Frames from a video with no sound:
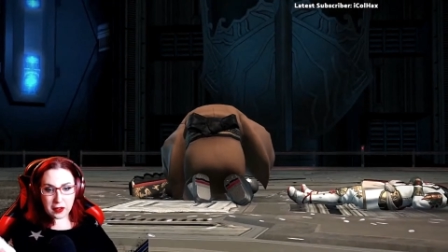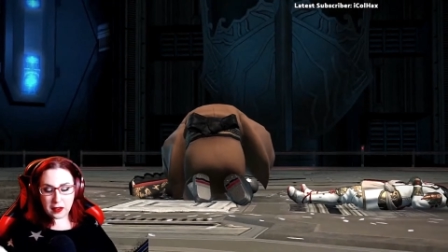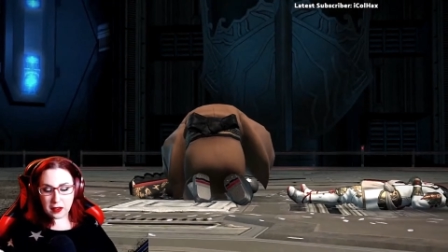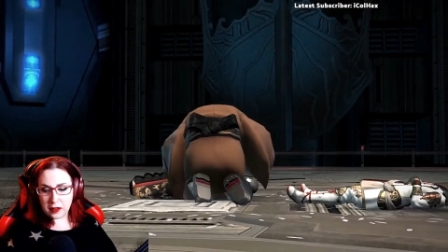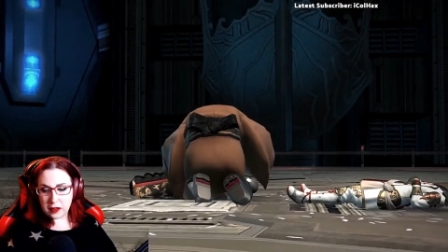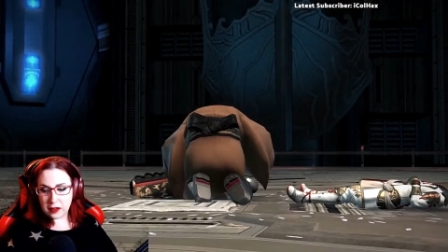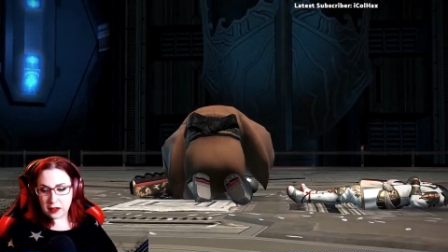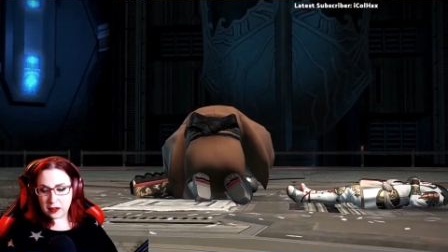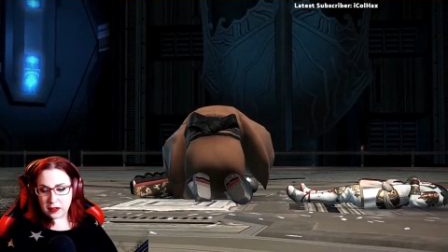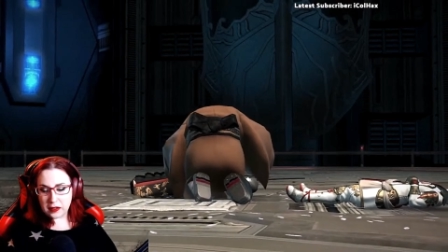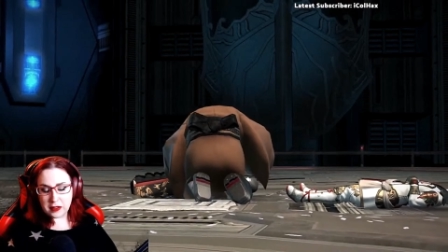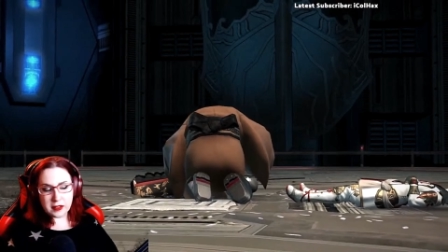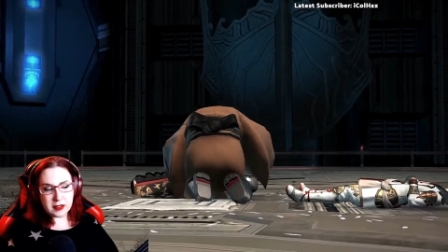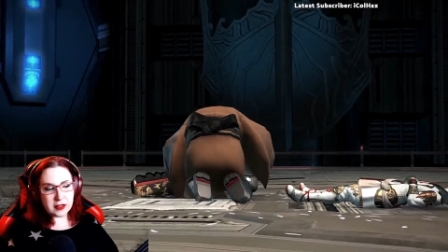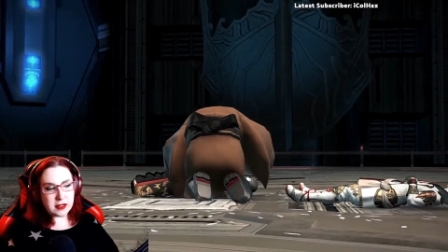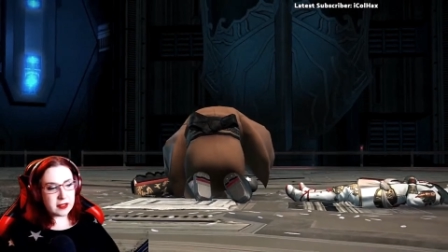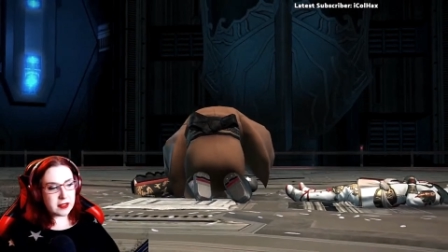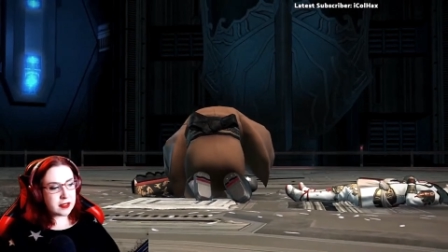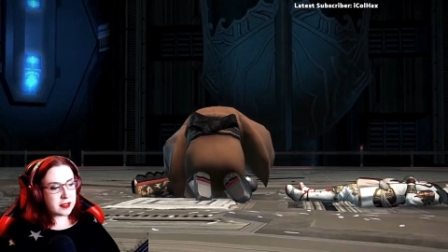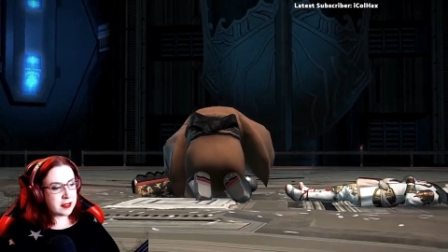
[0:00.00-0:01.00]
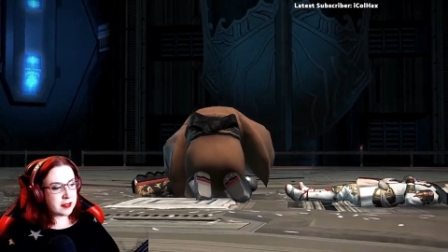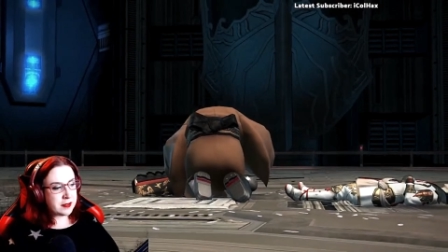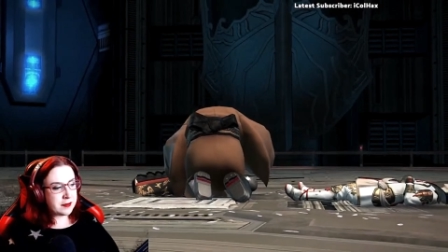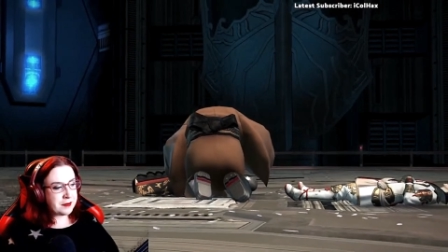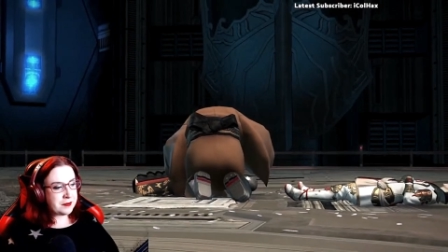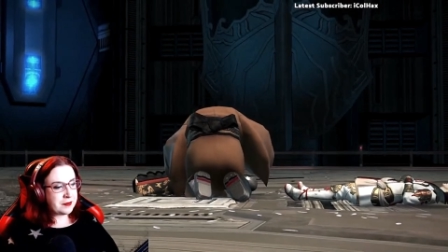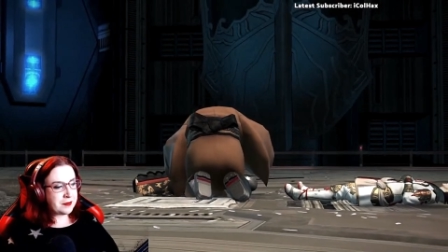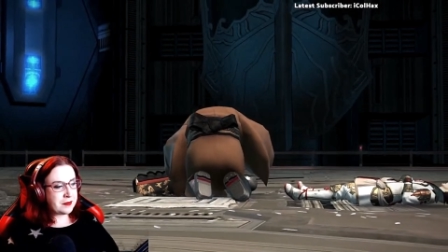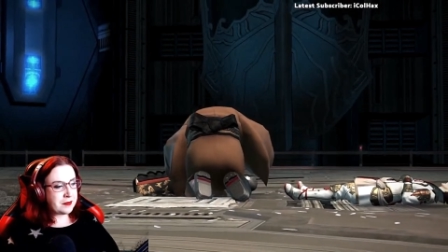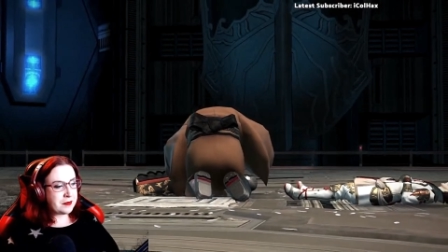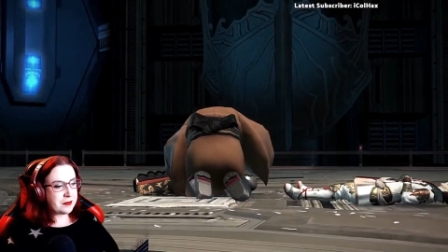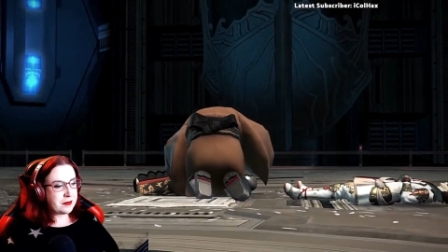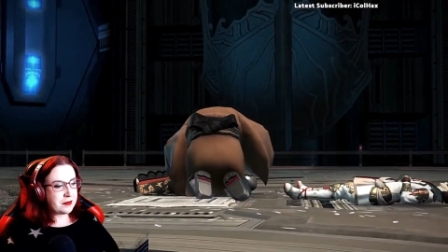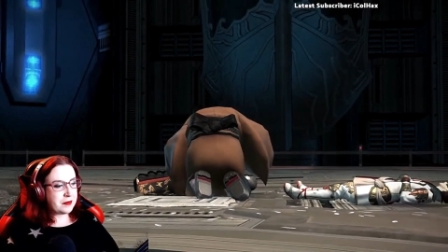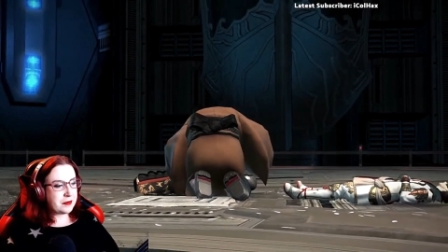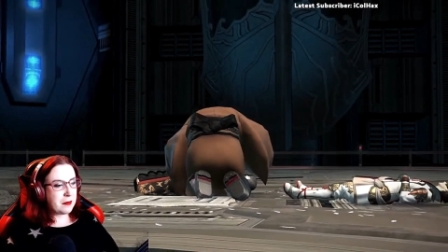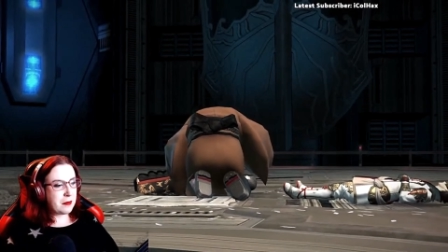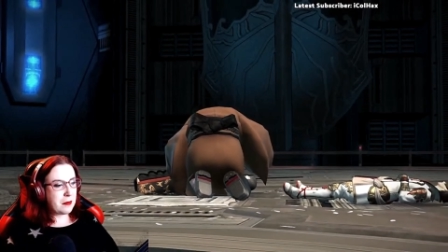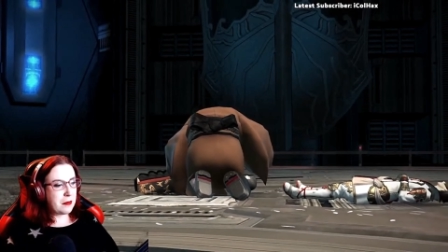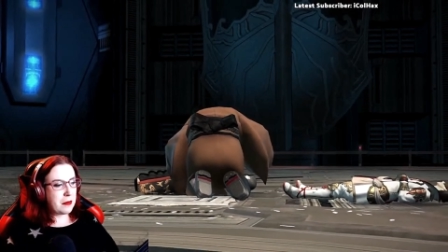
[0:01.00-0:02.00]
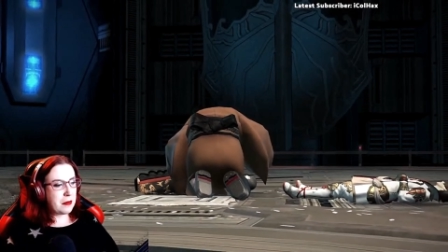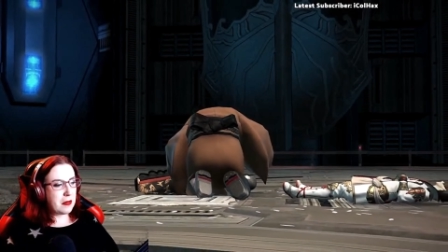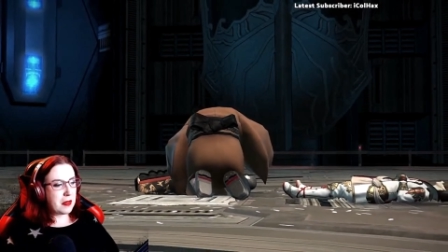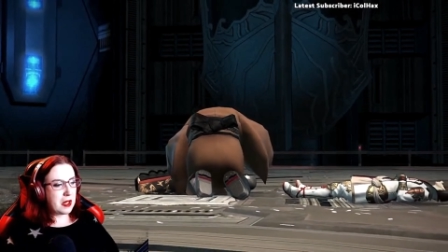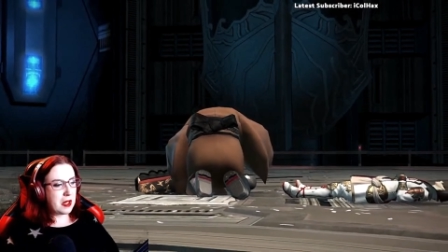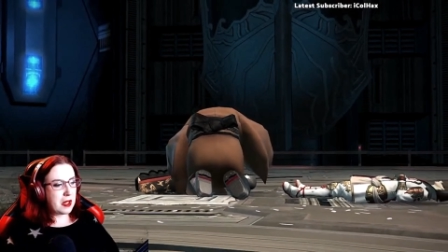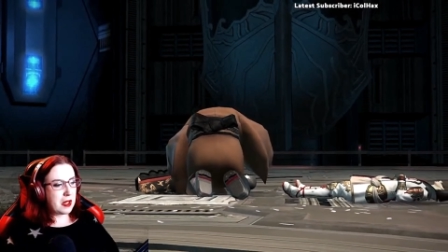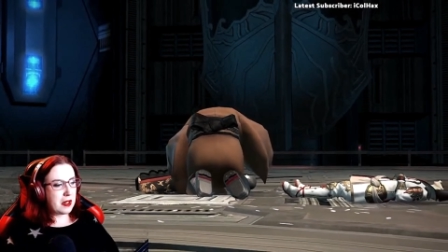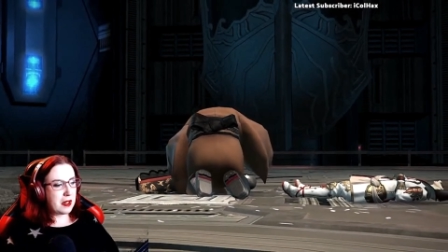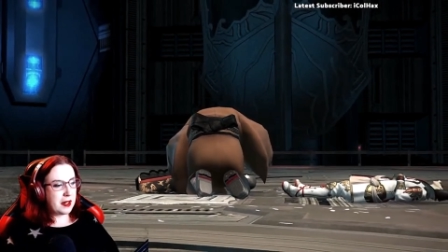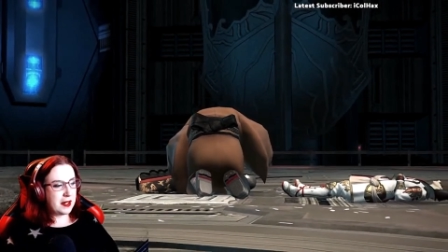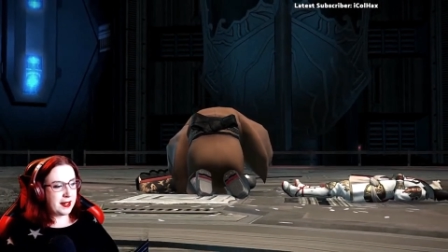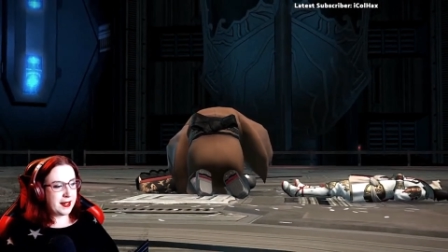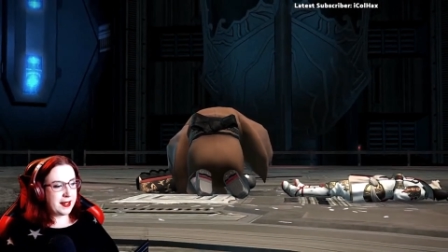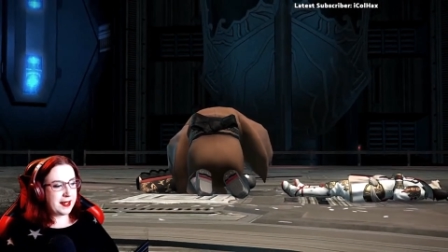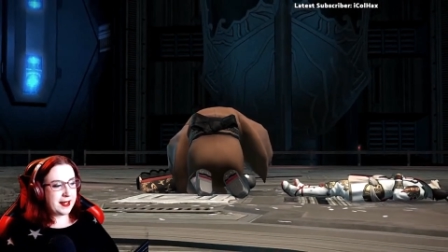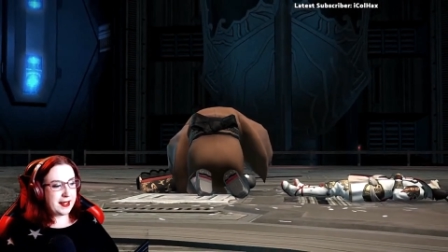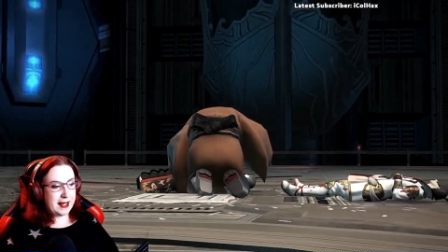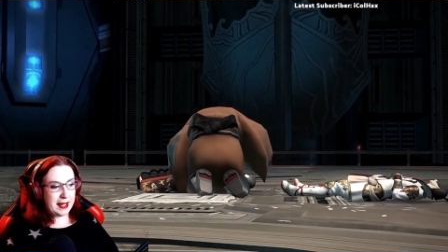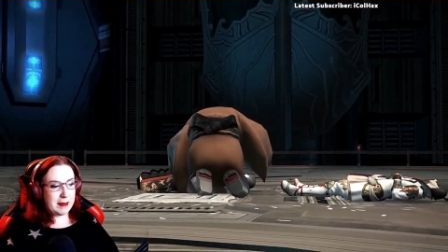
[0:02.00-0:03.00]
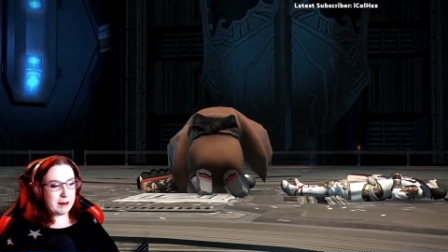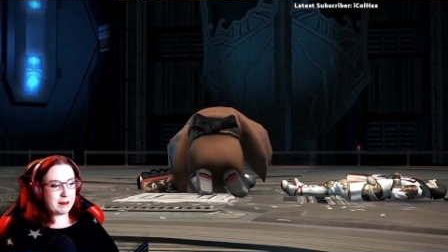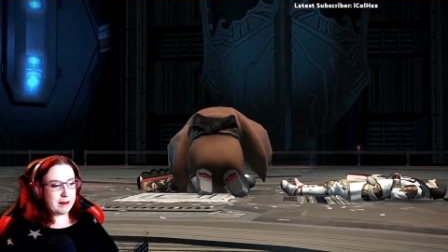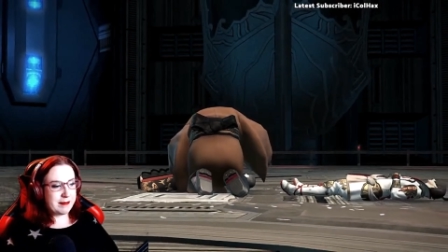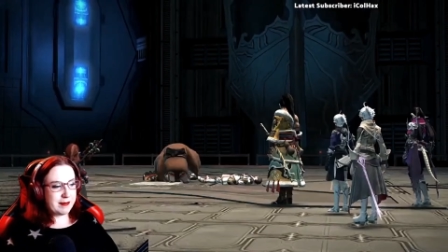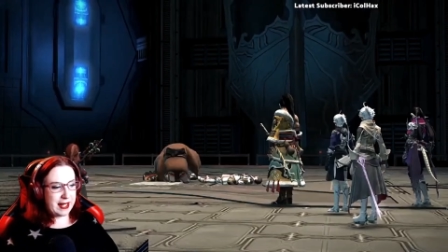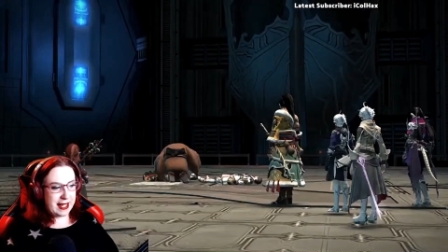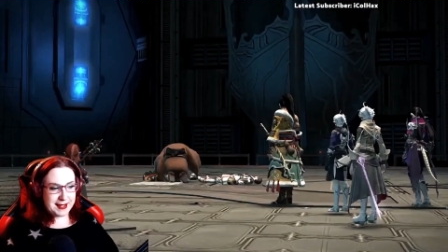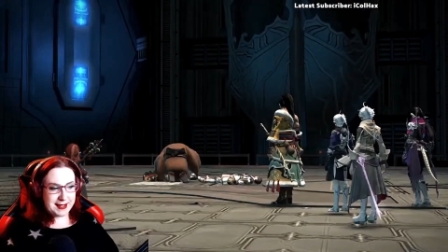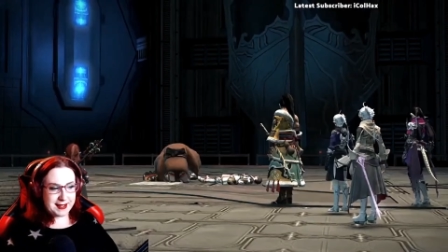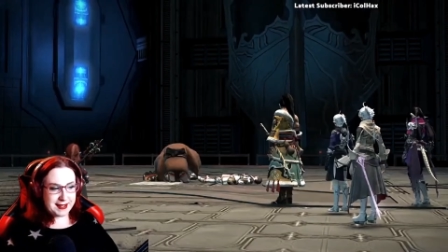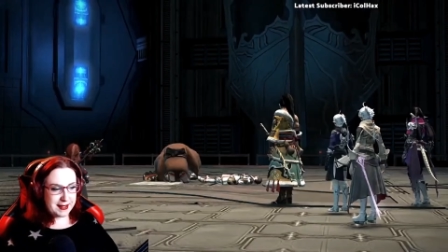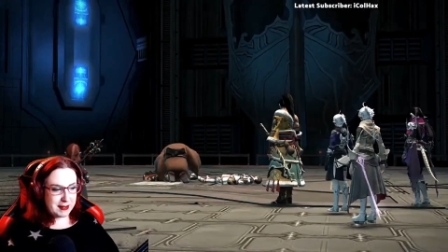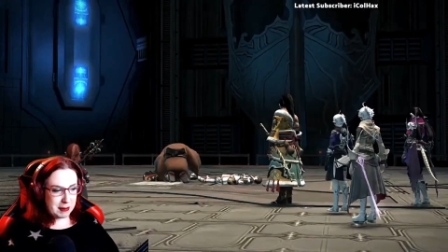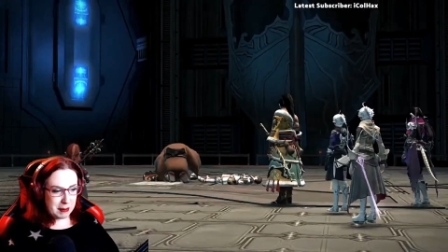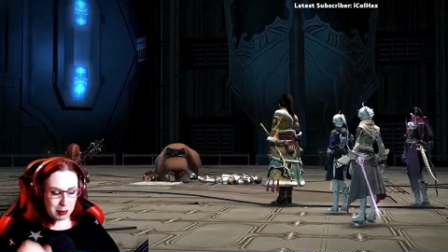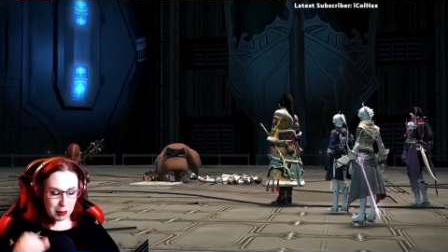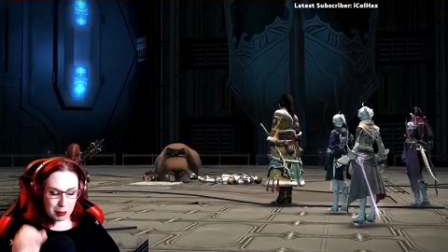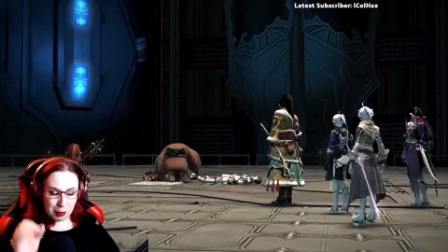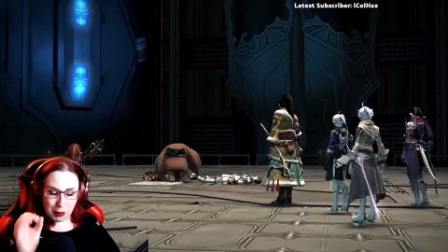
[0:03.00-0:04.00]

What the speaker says: I was already in tears with Yotsuyu.